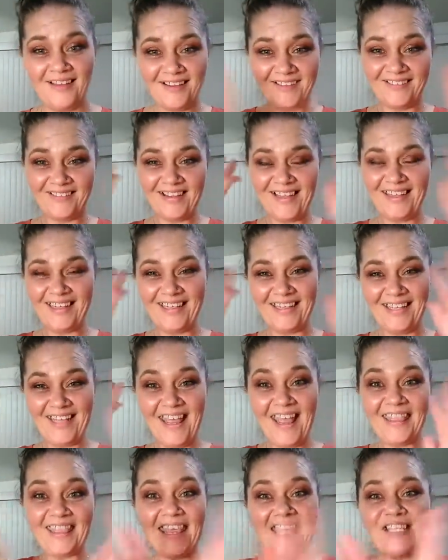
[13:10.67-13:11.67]
All right.
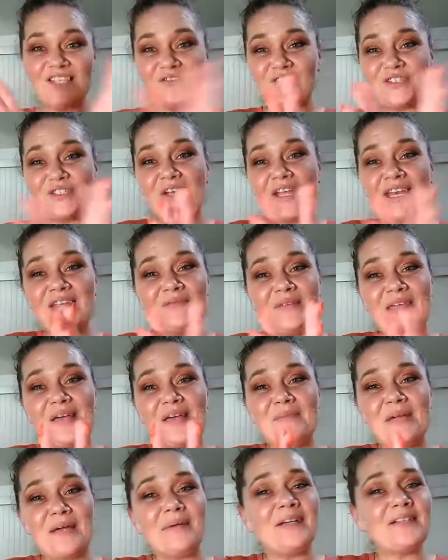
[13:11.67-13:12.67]
Thanks for joining me at
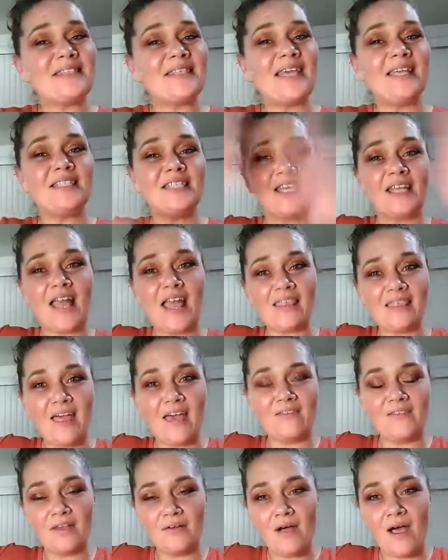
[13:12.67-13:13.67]
Bare Bones Kitchen. I
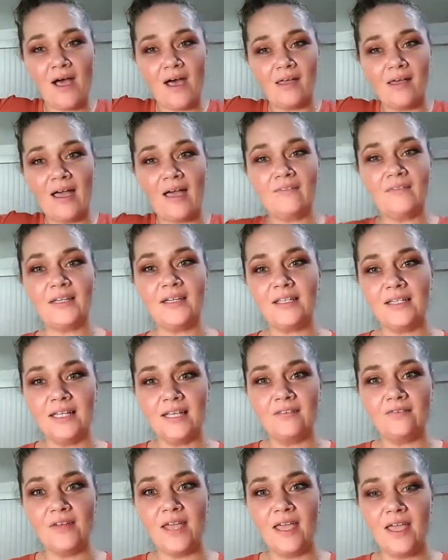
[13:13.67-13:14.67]
love you all. Have a good
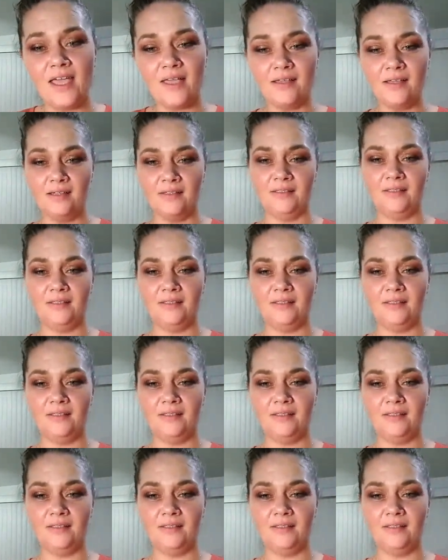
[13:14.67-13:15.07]
evening.